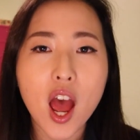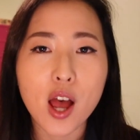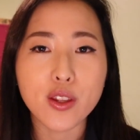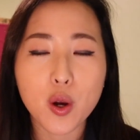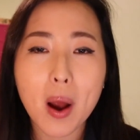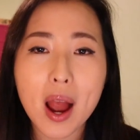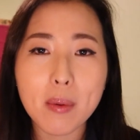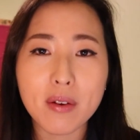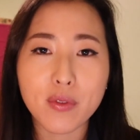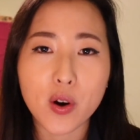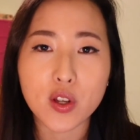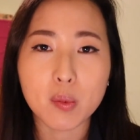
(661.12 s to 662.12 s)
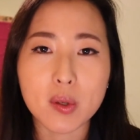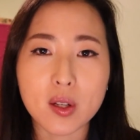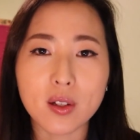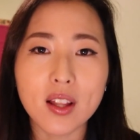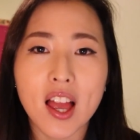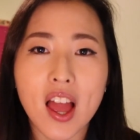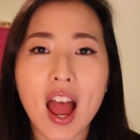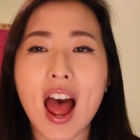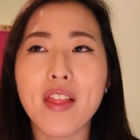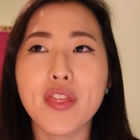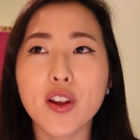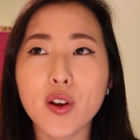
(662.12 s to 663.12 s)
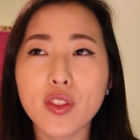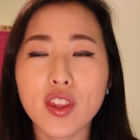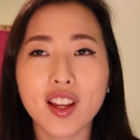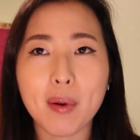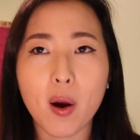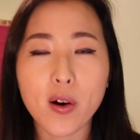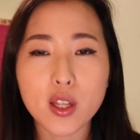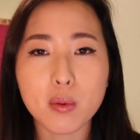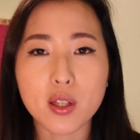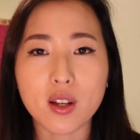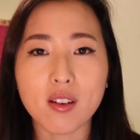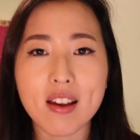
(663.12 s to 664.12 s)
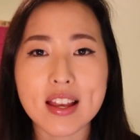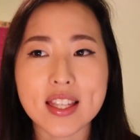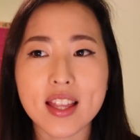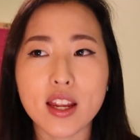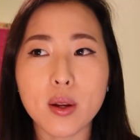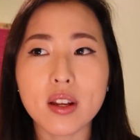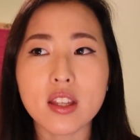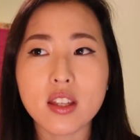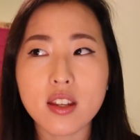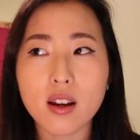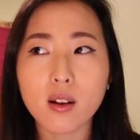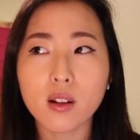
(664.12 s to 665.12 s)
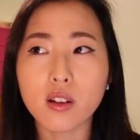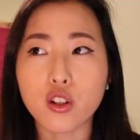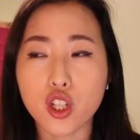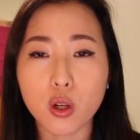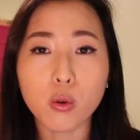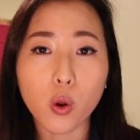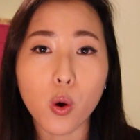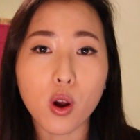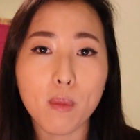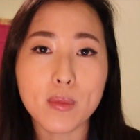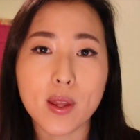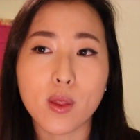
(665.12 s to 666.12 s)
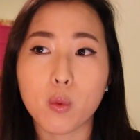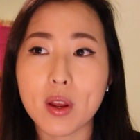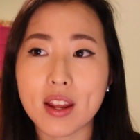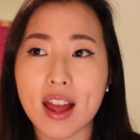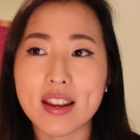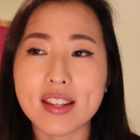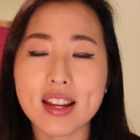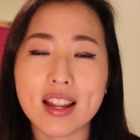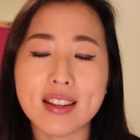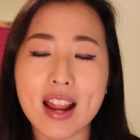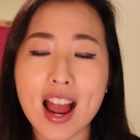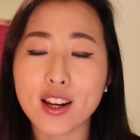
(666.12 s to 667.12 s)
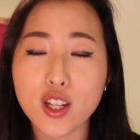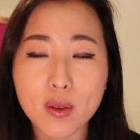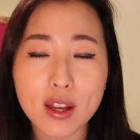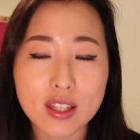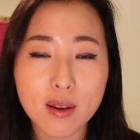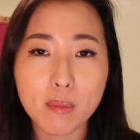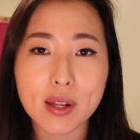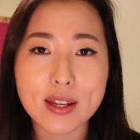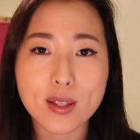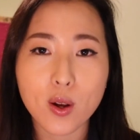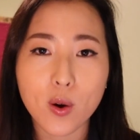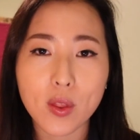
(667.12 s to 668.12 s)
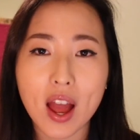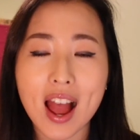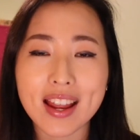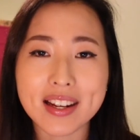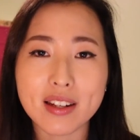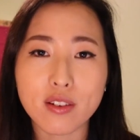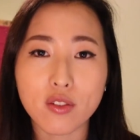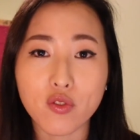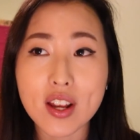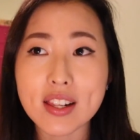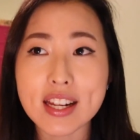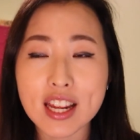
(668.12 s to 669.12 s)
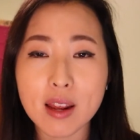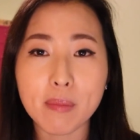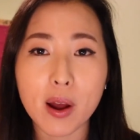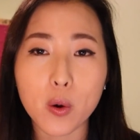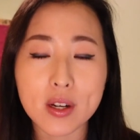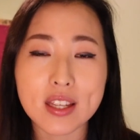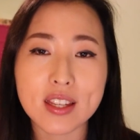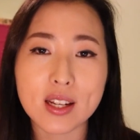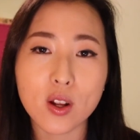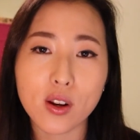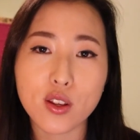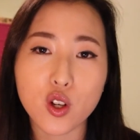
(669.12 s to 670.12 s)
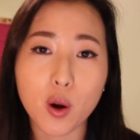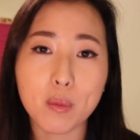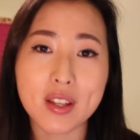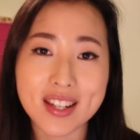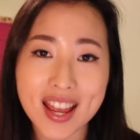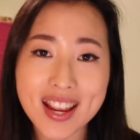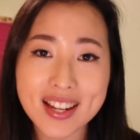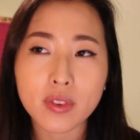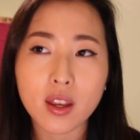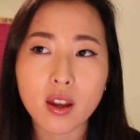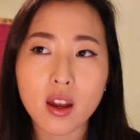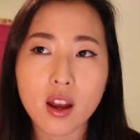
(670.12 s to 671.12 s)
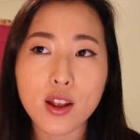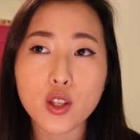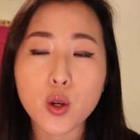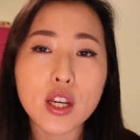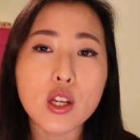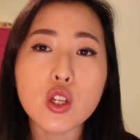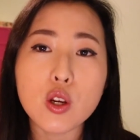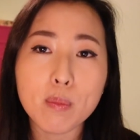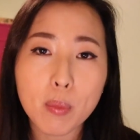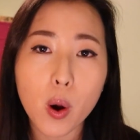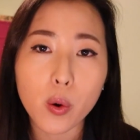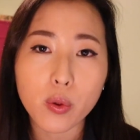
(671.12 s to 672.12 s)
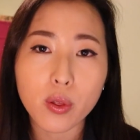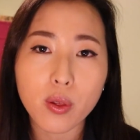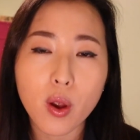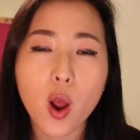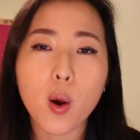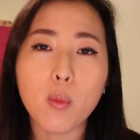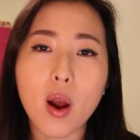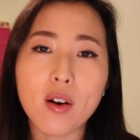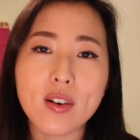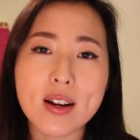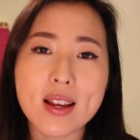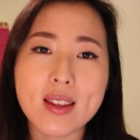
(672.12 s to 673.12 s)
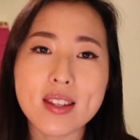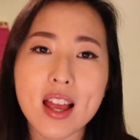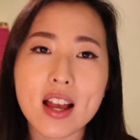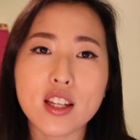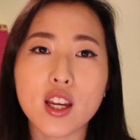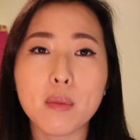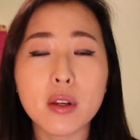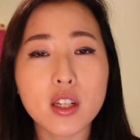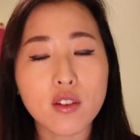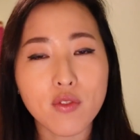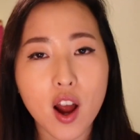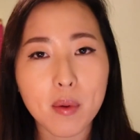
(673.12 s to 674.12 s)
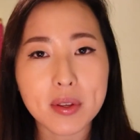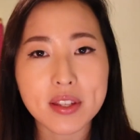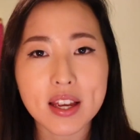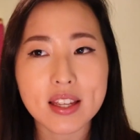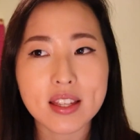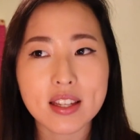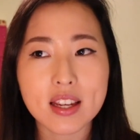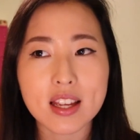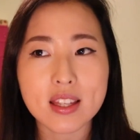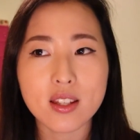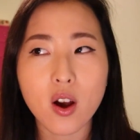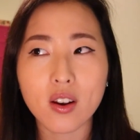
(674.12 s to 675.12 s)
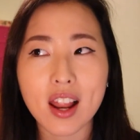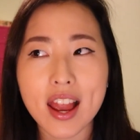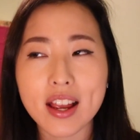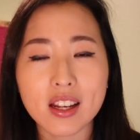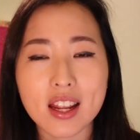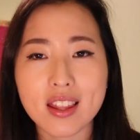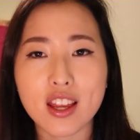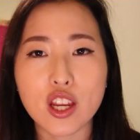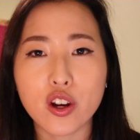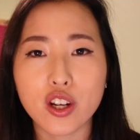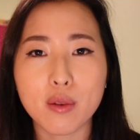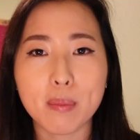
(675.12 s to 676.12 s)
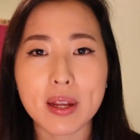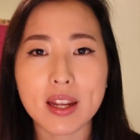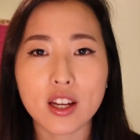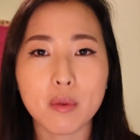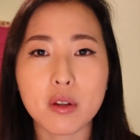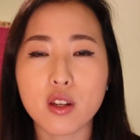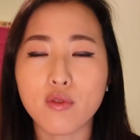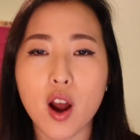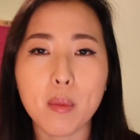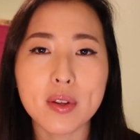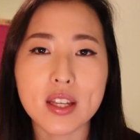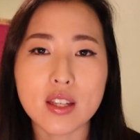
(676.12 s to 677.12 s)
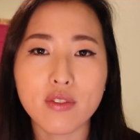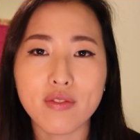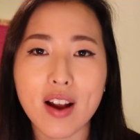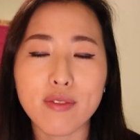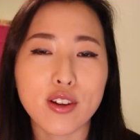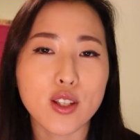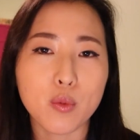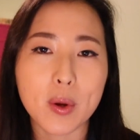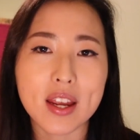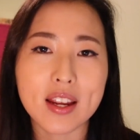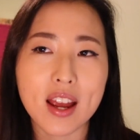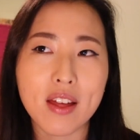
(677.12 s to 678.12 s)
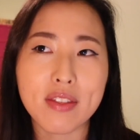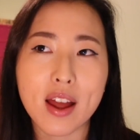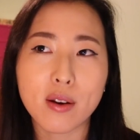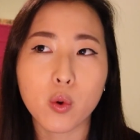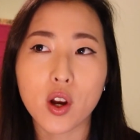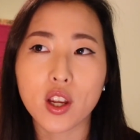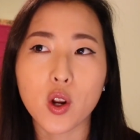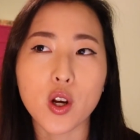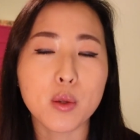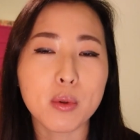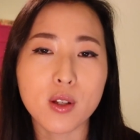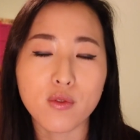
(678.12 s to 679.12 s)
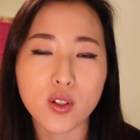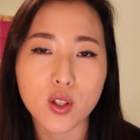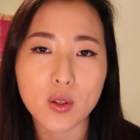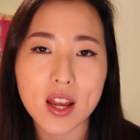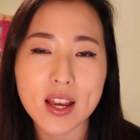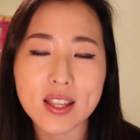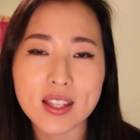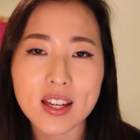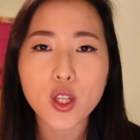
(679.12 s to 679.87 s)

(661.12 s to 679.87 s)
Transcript: And so I went for hospital. And the good thing about hospital is that you can still do locums on the weekend. And I do that simply so that I can really keep my OTC knowledge up to date. And so you can do both. Whereas as a community pharmacist, it's not likely that you're going to be a community pharmacist for 5 days a week and then work in hospital for 2 days.